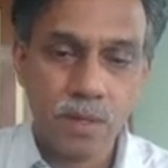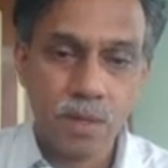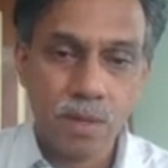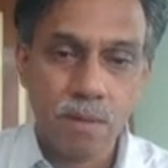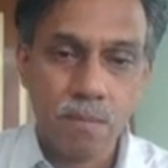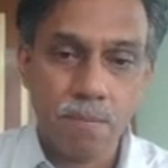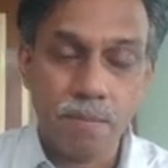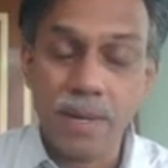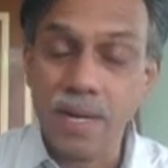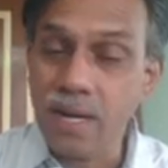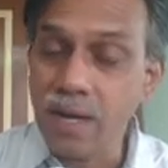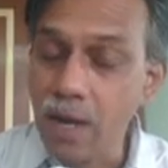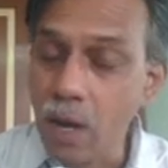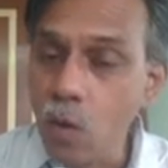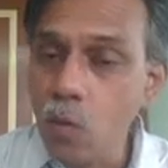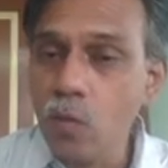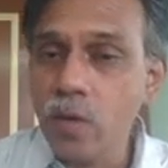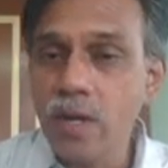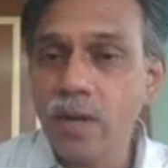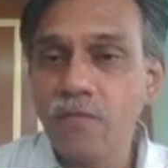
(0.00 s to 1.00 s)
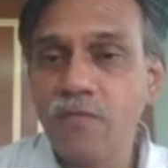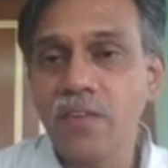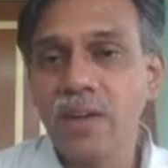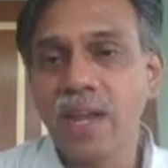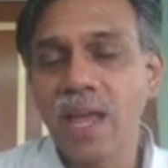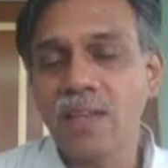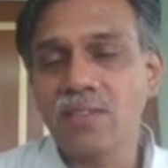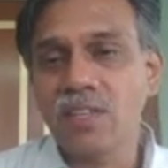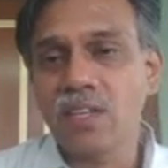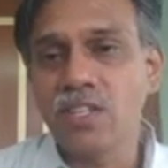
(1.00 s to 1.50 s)
But now if it
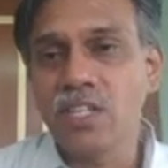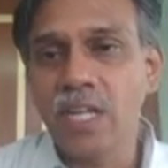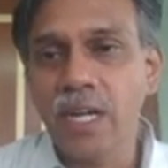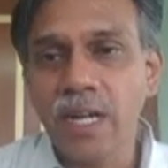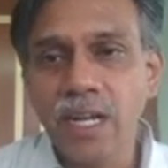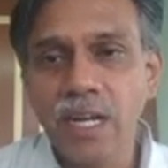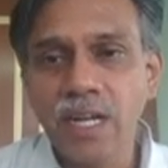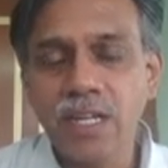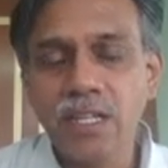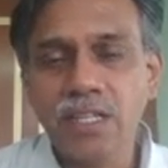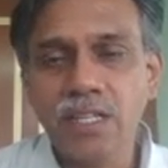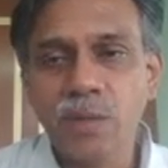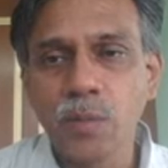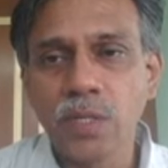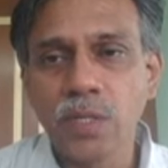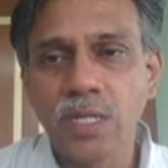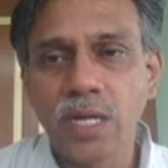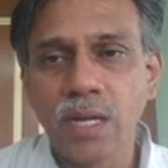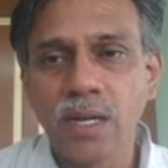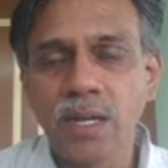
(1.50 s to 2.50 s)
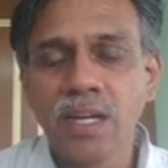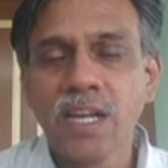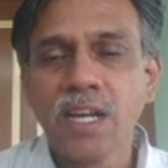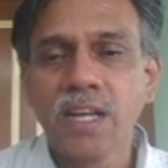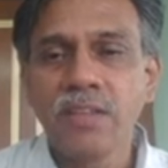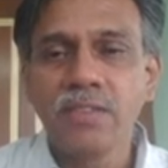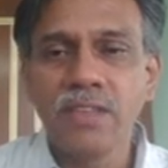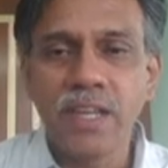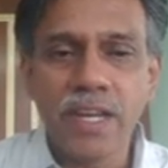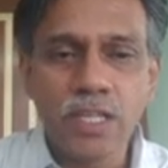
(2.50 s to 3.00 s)
has a general distribution,
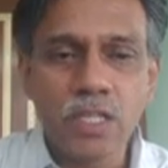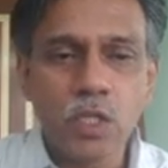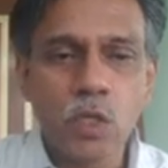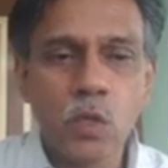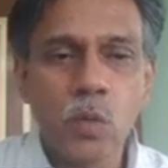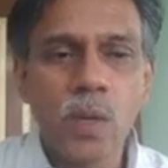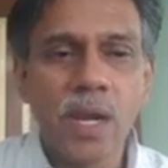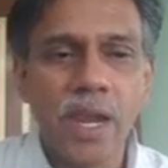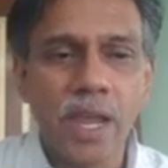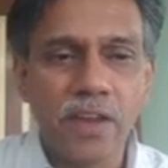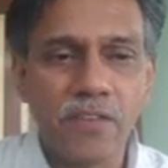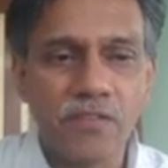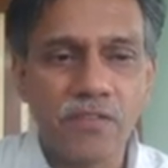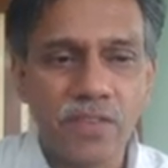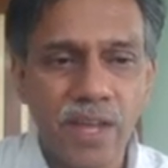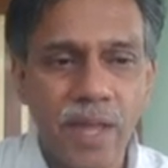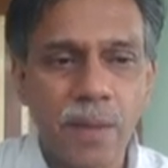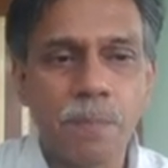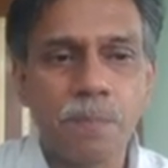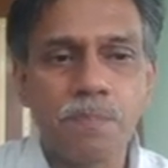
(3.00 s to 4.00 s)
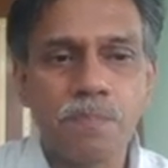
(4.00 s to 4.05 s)
the residual lifetime